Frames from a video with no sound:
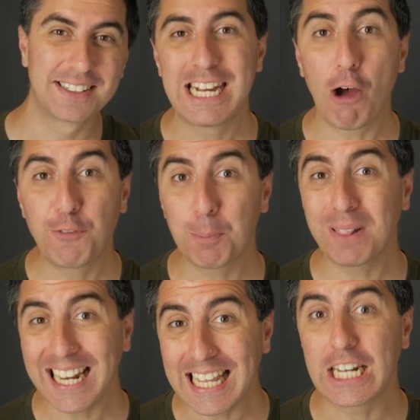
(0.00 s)
Now, if you're
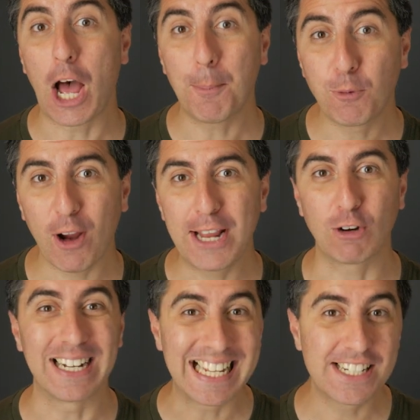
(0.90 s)
planning an upgrade
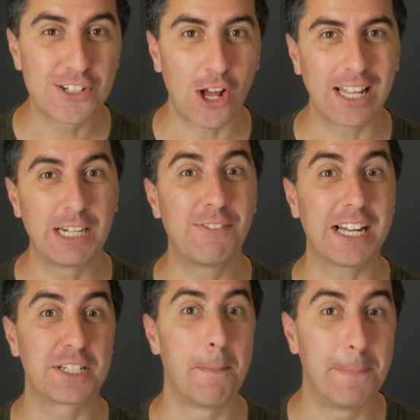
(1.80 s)
or an install and you've
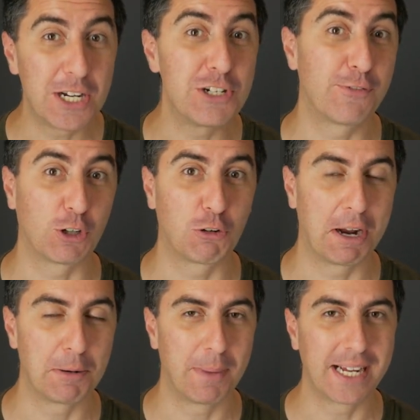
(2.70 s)
got some budget for
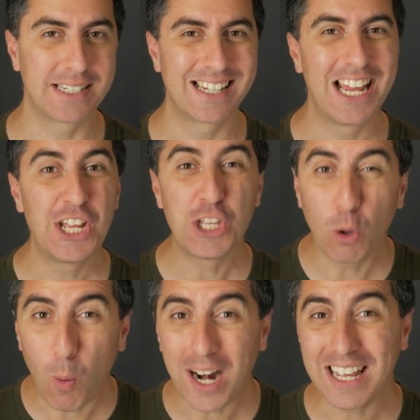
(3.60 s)
crowd mics,
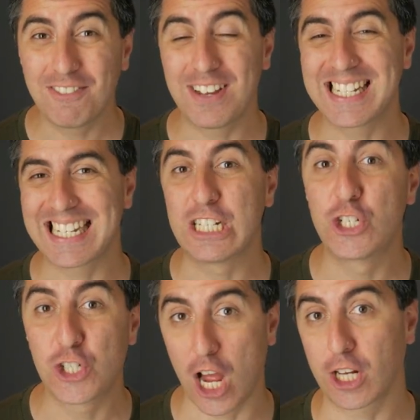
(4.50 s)
you'll wanna invest in
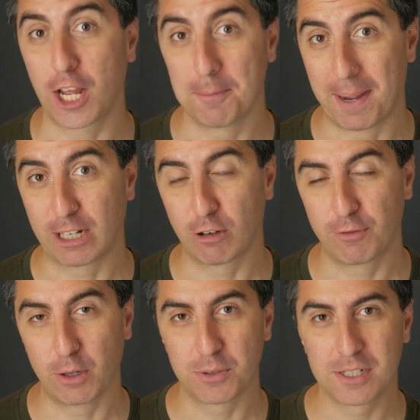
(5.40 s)
shotgun
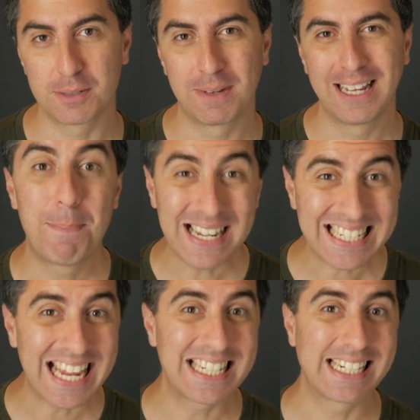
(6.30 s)
microphones.
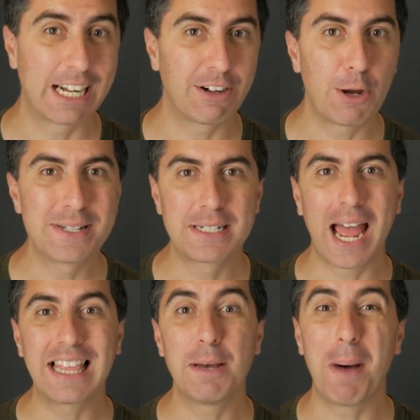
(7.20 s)
Best case scenario is to
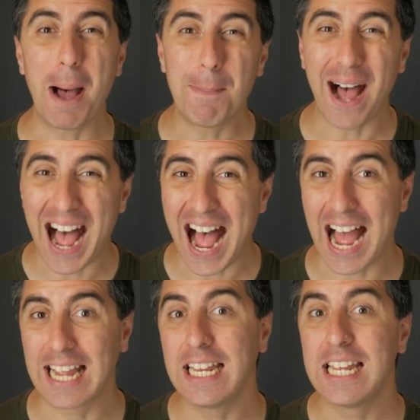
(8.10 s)
hang them up
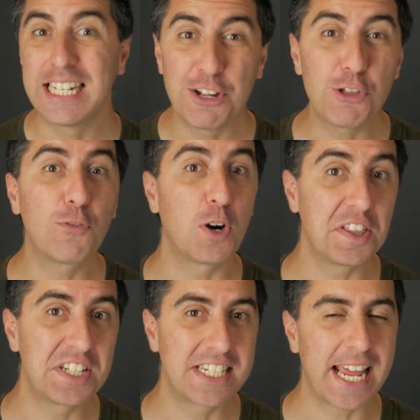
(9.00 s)
high near the front
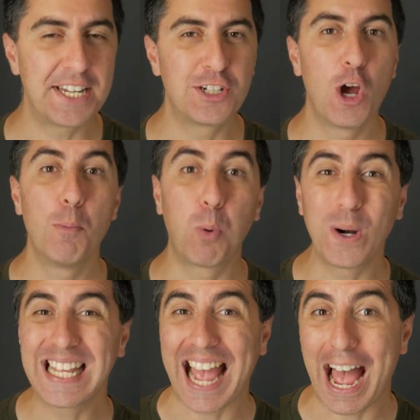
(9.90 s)
of the stage,
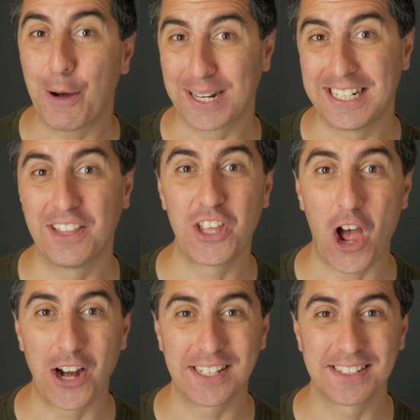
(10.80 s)
pointing out into the
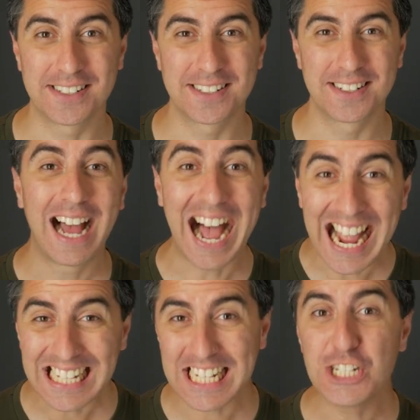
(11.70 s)
audience.
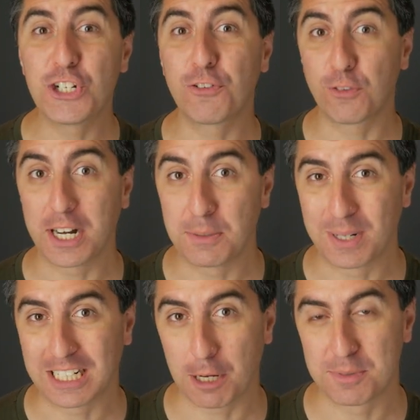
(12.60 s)
Height is your friend
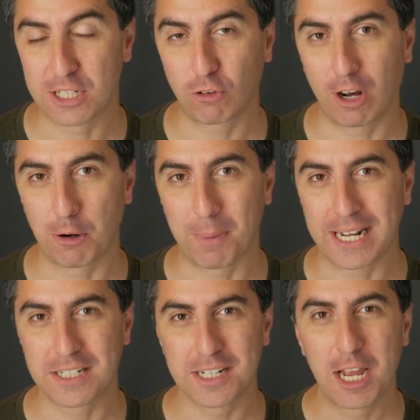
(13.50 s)
when it comes to crowd
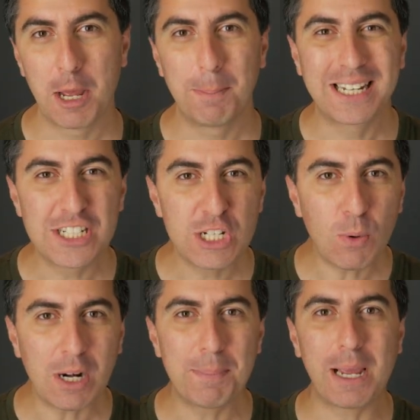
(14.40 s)
mics, because
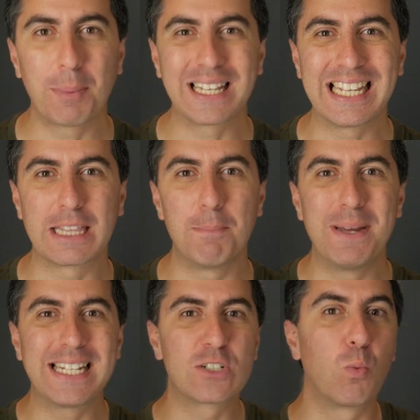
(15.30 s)
you want to be able to get the
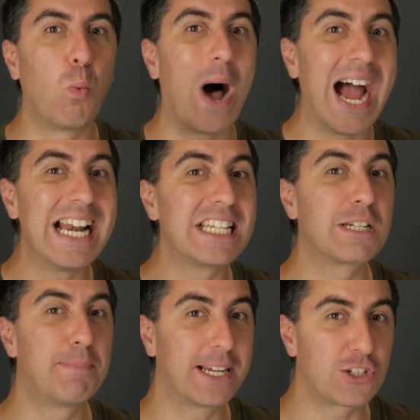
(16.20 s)
biggest,
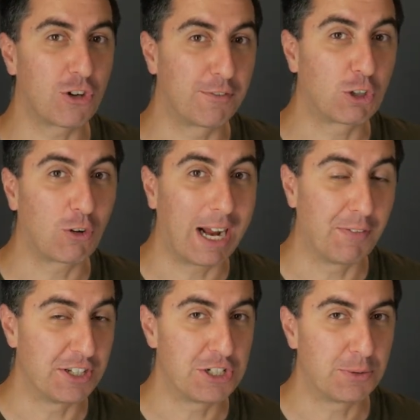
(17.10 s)
widest picture of the
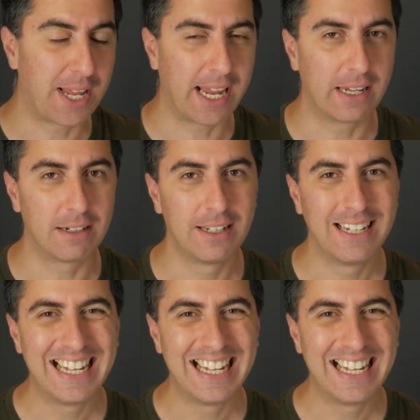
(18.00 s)
crowd that you can.